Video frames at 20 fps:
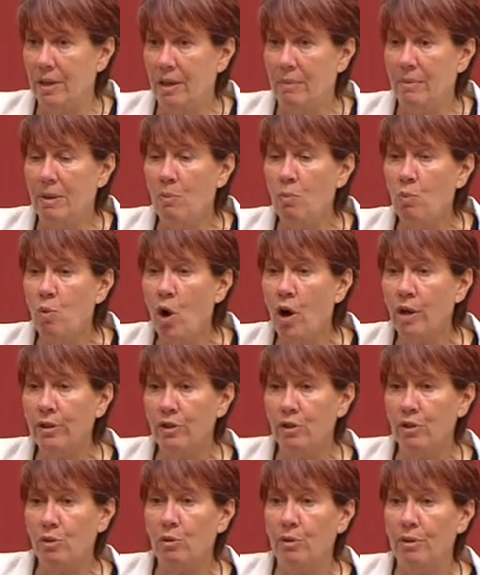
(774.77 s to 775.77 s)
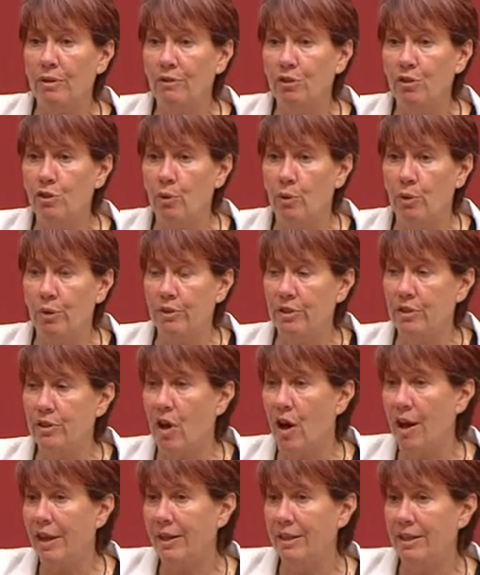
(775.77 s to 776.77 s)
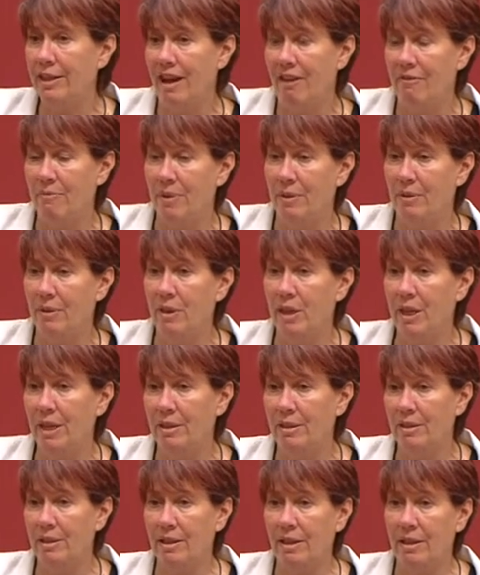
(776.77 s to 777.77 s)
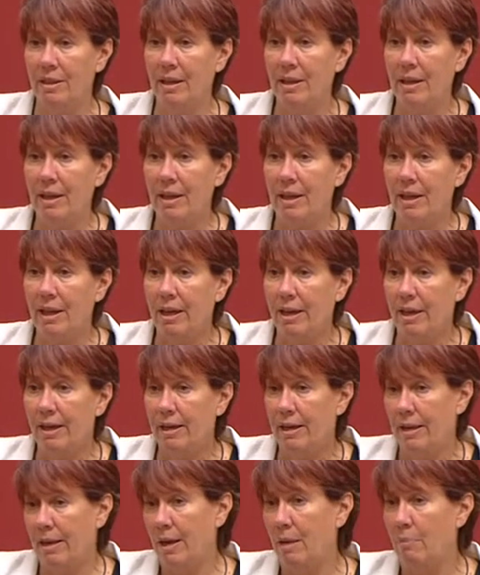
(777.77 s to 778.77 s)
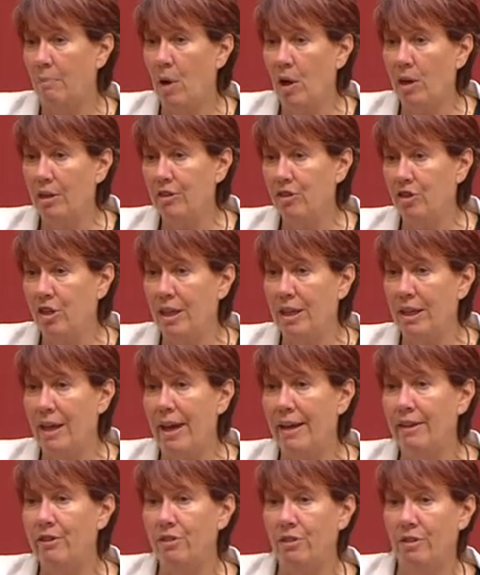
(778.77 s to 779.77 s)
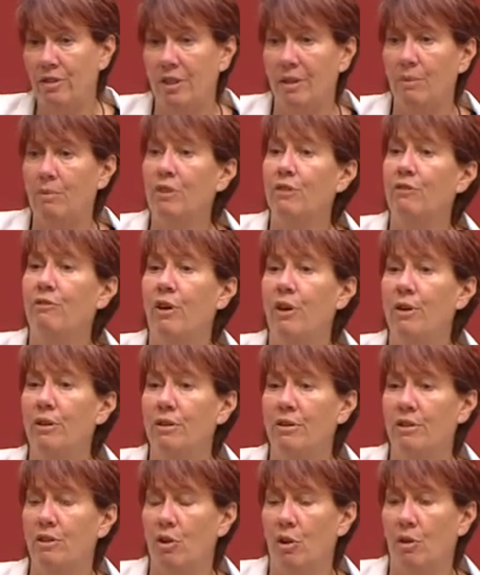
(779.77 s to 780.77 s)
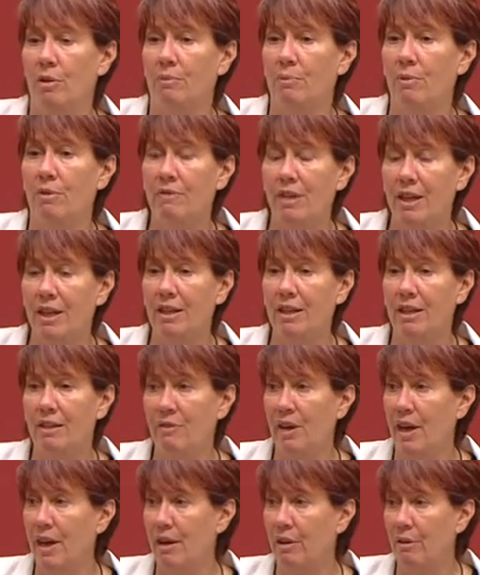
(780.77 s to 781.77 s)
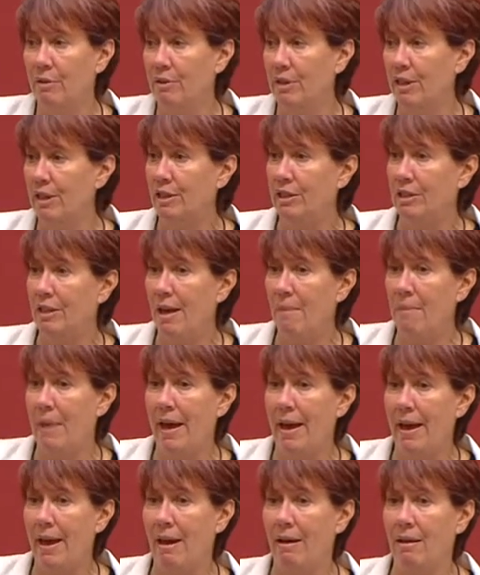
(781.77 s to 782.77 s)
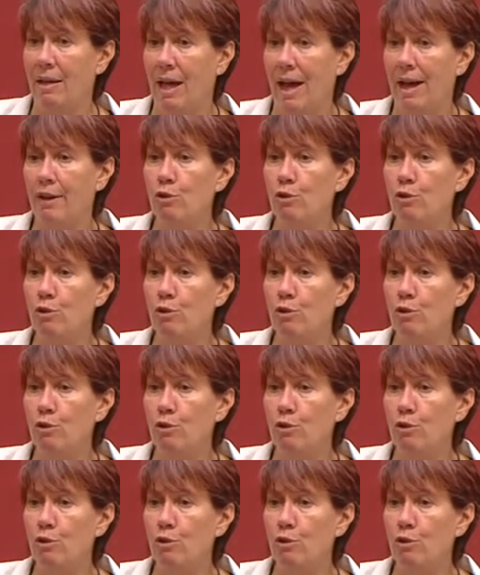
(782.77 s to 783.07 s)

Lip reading: I mean, what sort of short-sighted government thinks that abolishing an agency which focused on preventative health is somehow a